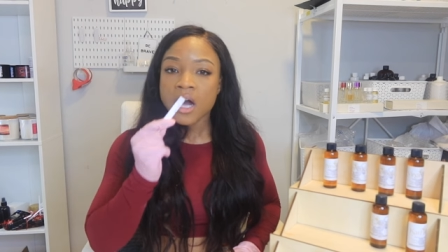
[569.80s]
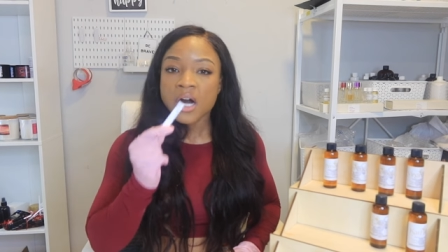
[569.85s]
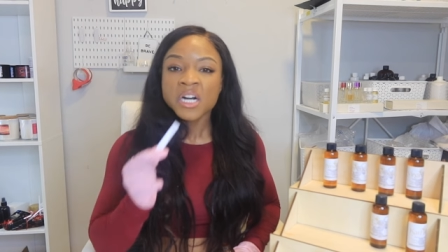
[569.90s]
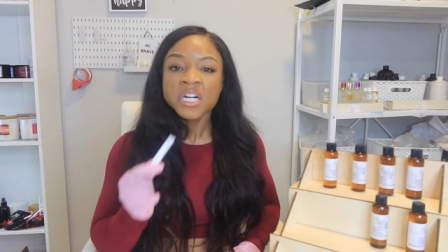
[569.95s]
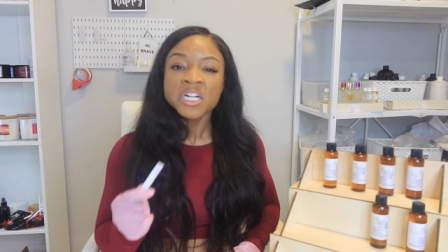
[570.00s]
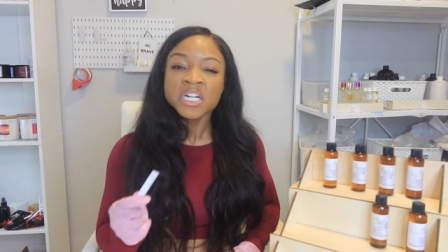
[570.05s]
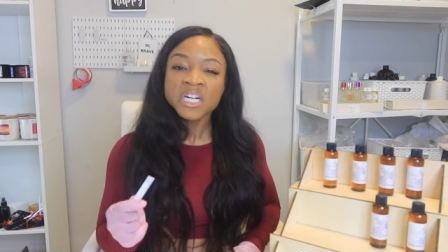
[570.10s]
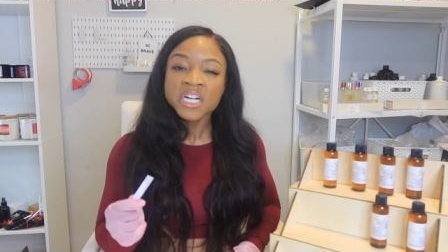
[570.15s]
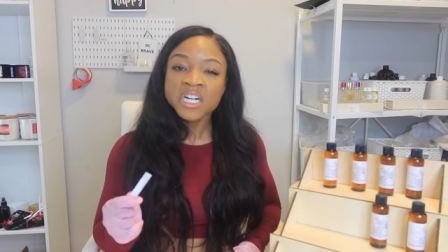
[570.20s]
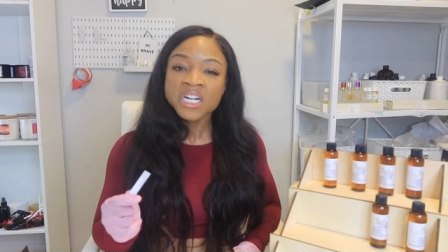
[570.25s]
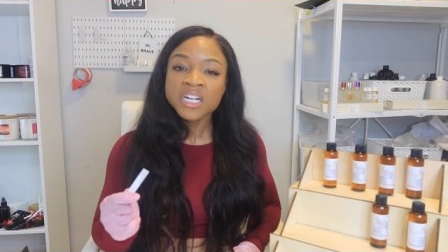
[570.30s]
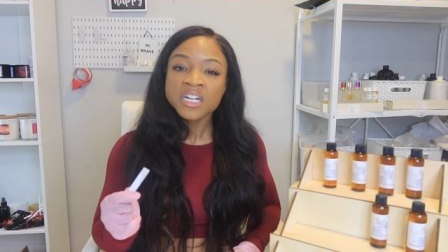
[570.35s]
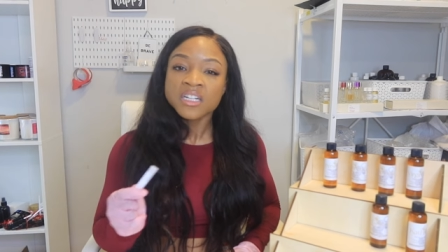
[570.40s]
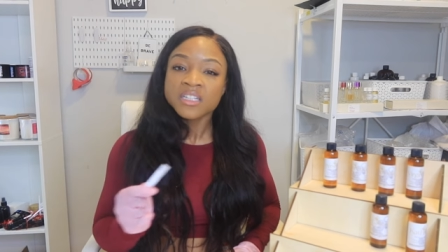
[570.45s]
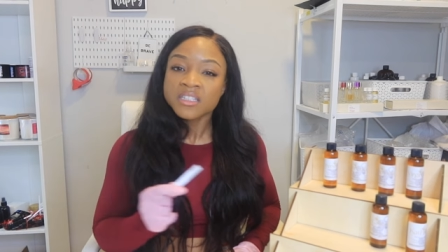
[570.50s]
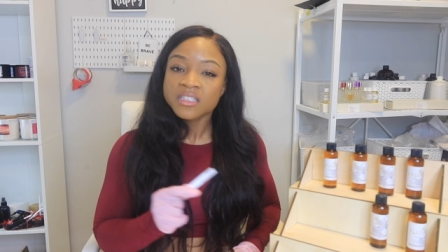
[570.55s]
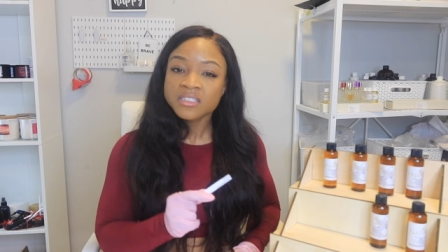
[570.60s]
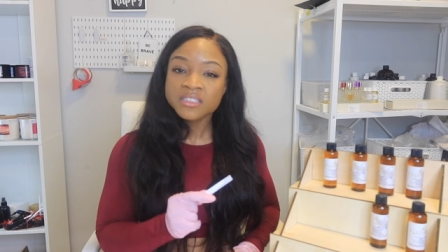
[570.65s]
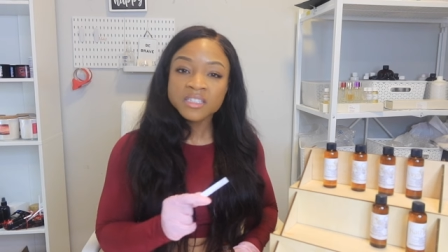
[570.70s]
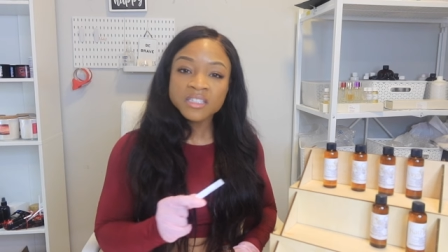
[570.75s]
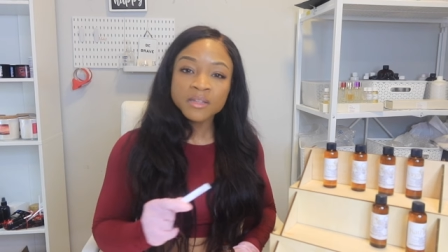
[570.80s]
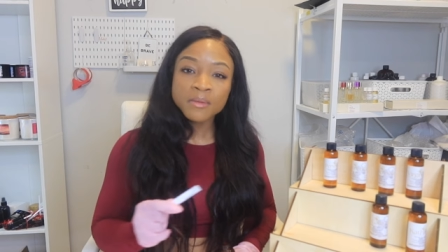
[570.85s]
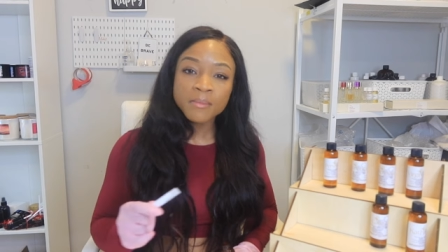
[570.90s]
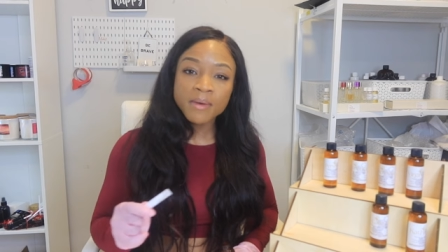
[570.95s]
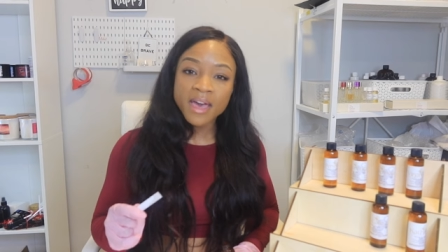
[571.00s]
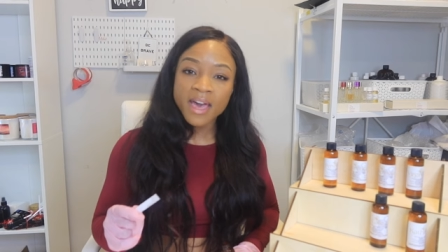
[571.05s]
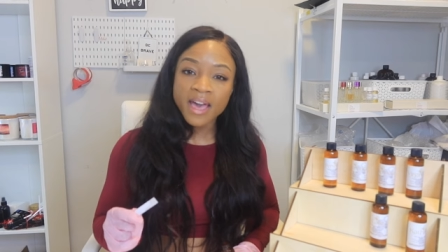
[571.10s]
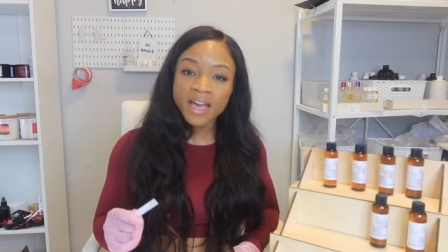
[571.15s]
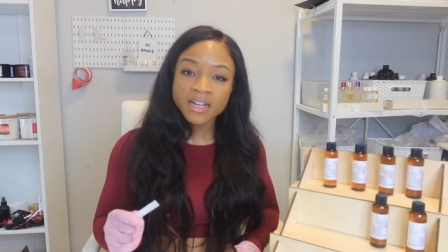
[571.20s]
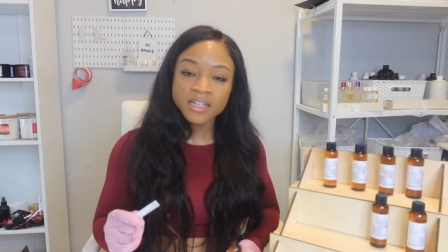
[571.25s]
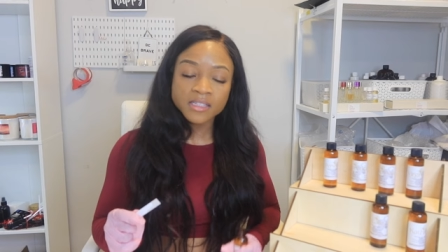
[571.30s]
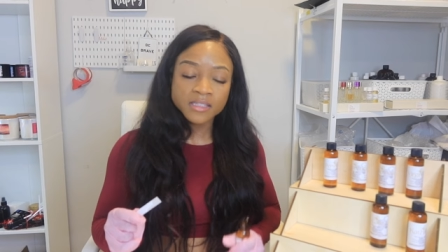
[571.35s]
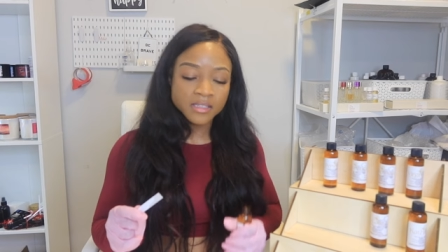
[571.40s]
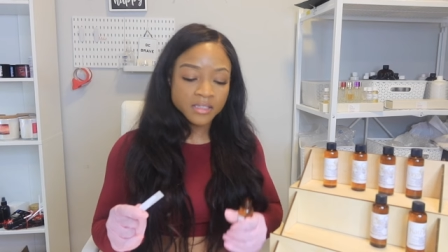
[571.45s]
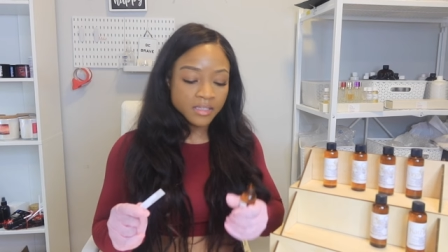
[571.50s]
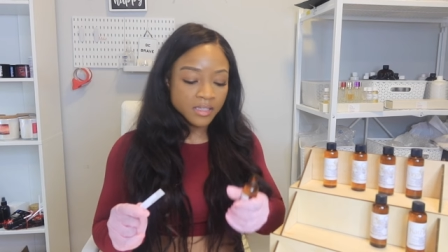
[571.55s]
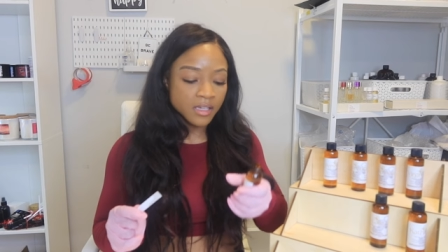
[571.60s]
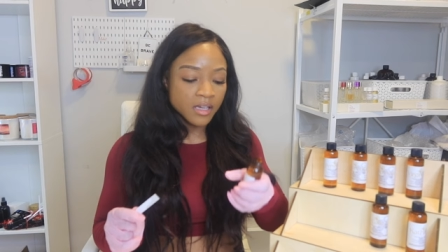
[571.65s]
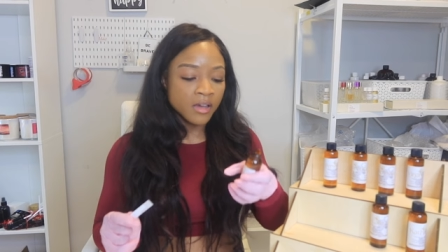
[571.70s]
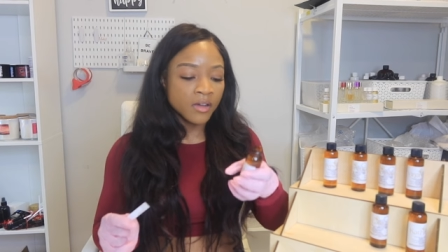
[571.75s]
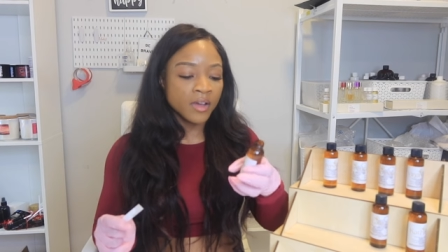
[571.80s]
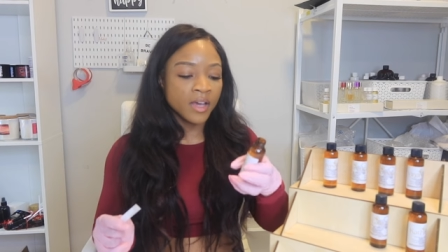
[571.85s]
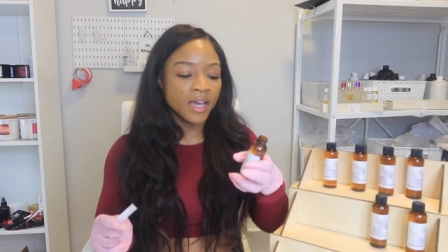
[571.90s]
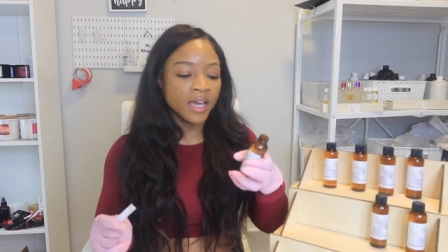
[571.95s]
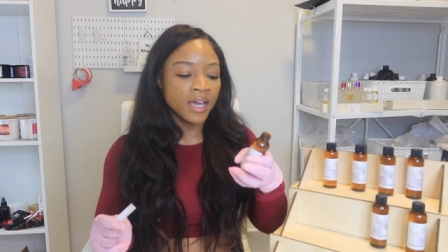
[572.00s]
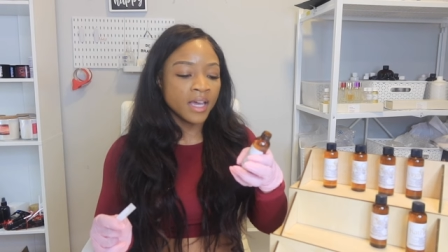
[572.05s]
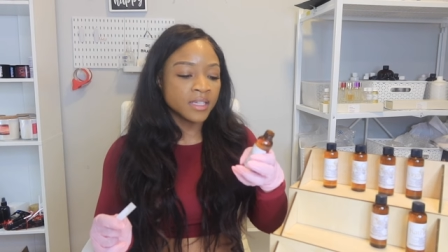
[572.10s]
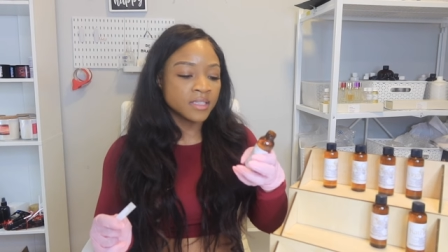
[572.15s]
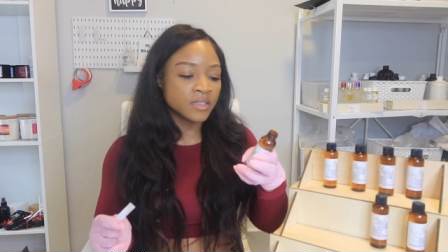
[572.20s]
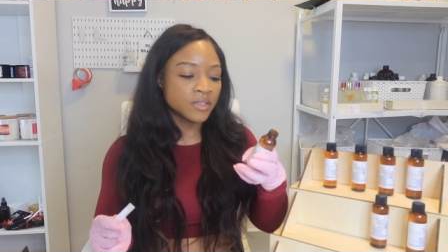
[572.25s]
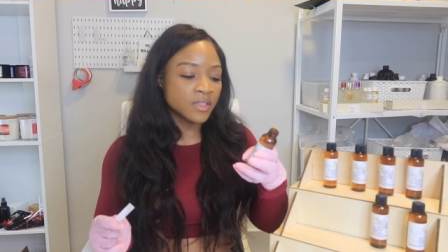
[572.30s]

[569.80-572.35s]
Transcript: Ooh, to the max. Okay,